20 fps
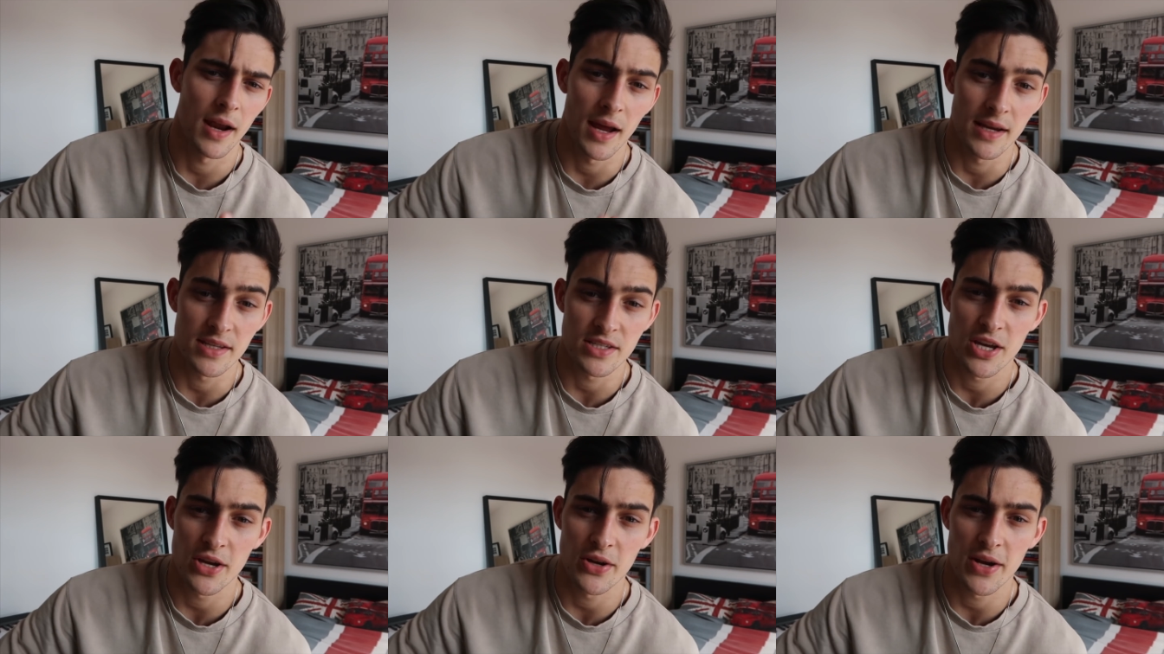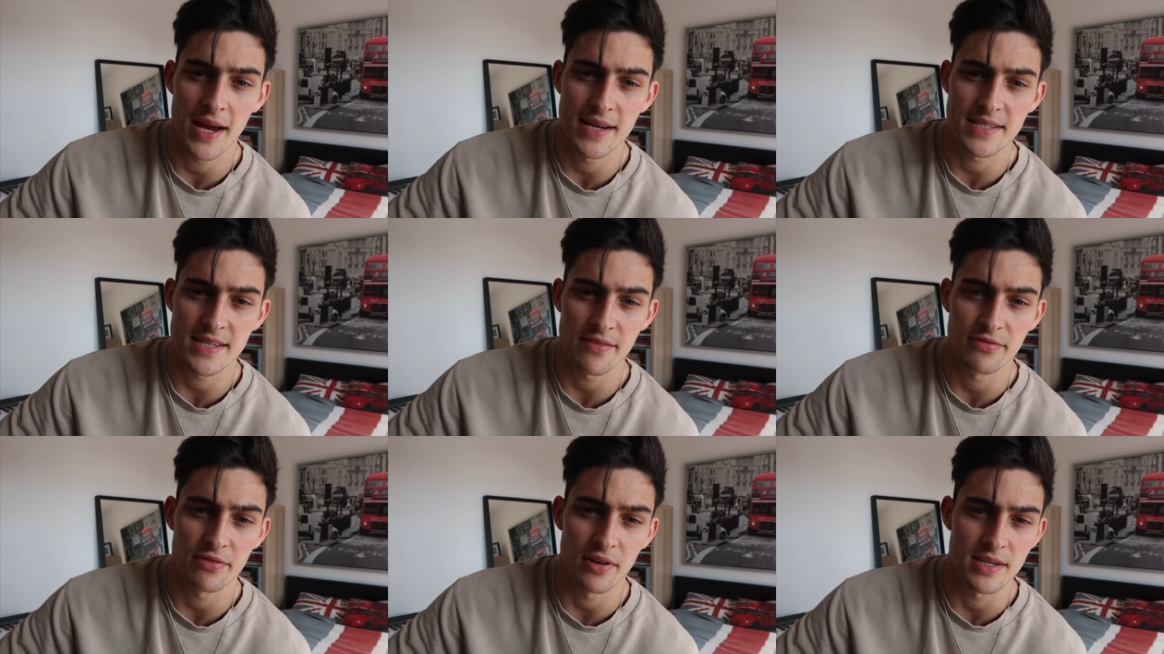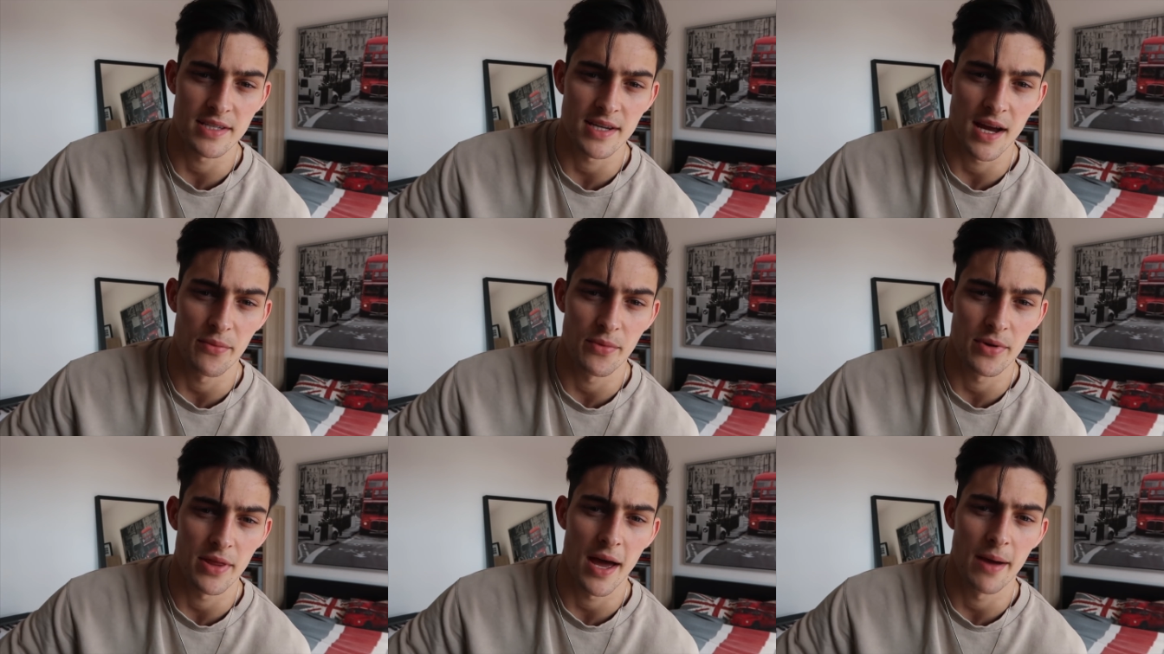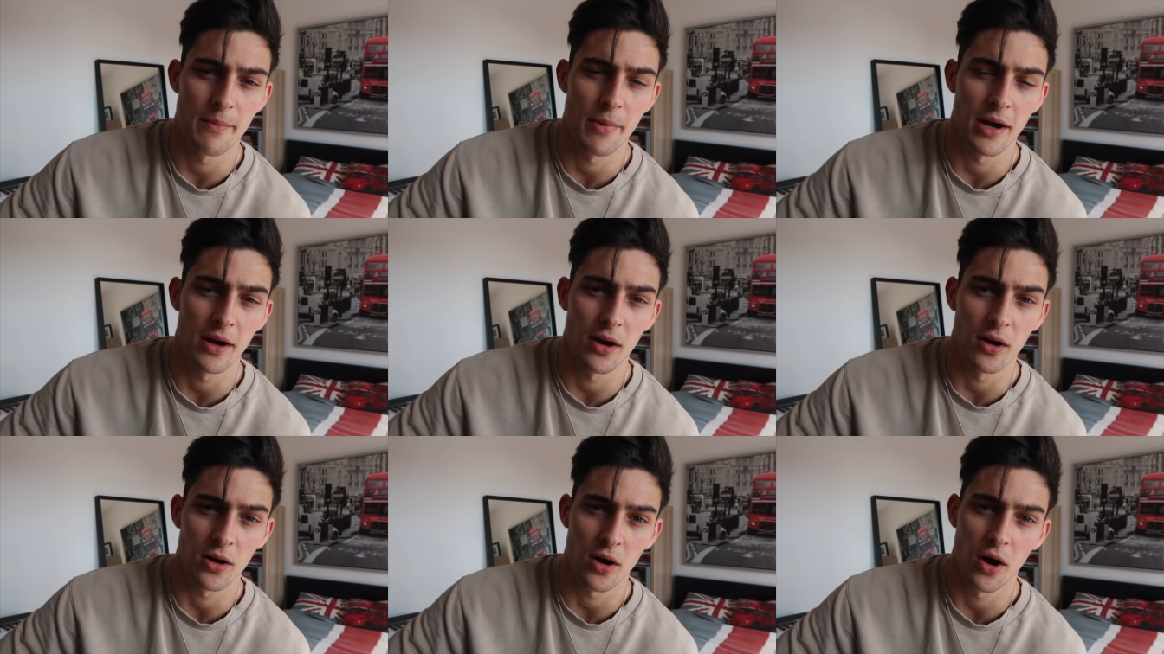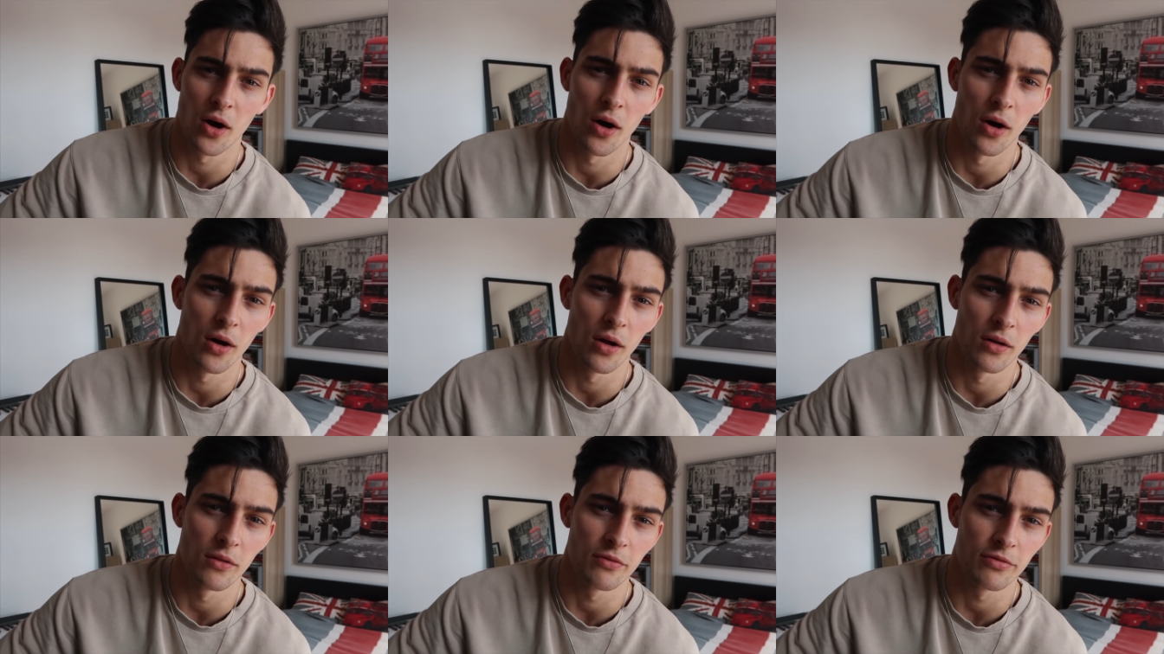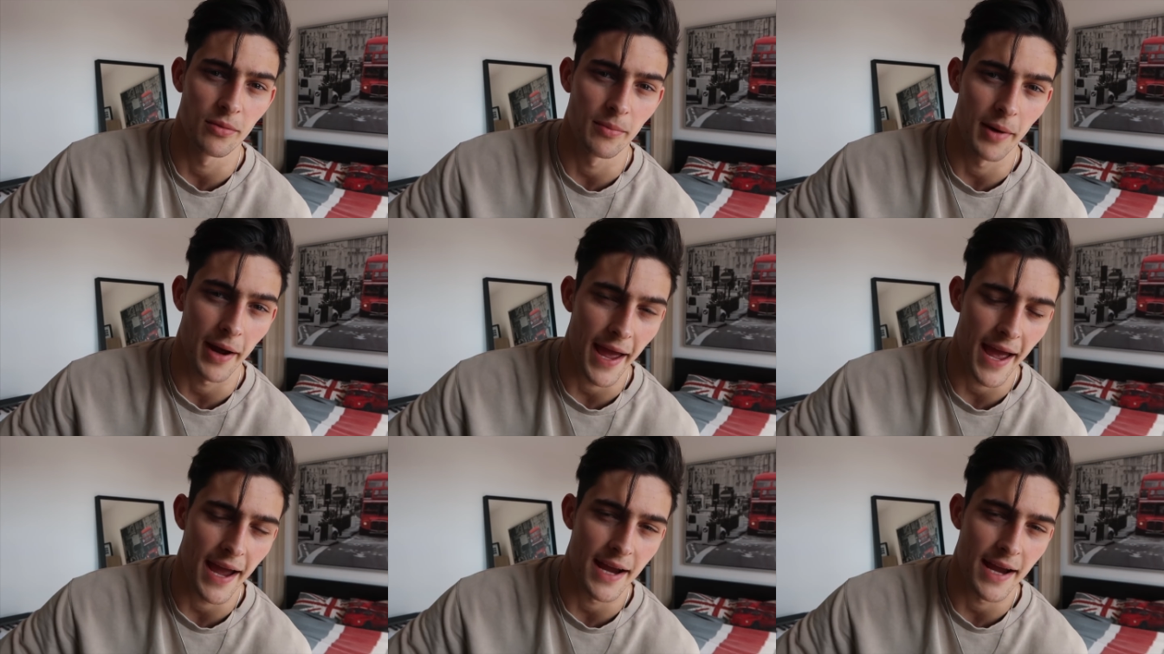And like two days after I signed with them, I got a call from my